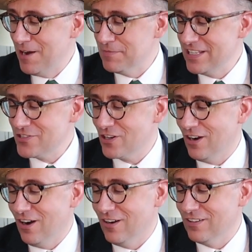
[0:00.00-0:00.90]
These are
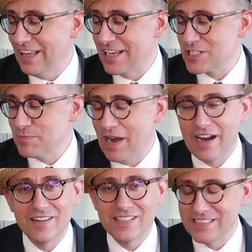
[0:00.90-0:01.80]
all
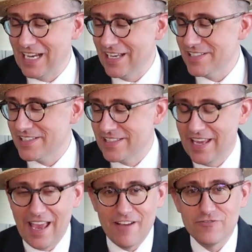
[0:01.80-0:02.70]
expired dice. They have